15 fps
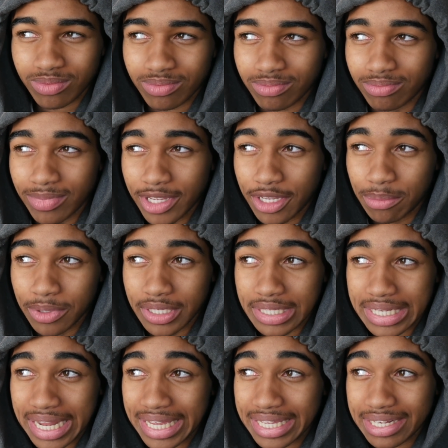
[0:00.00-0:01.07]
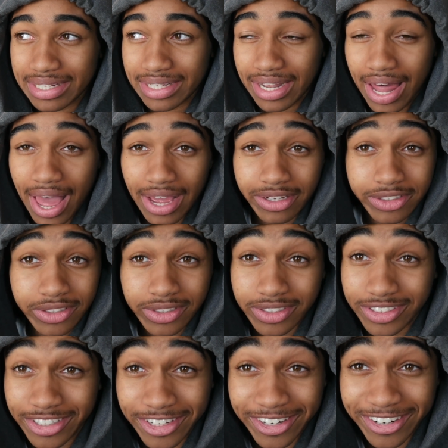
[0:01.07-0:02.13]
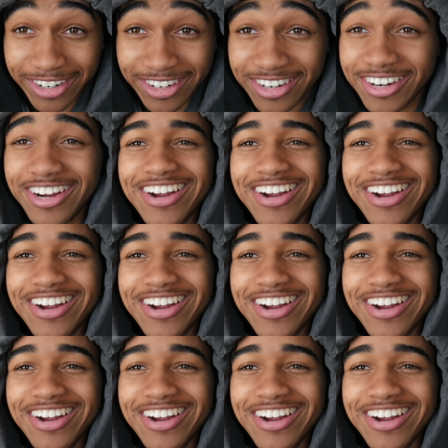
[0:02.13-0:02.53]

maybe like last year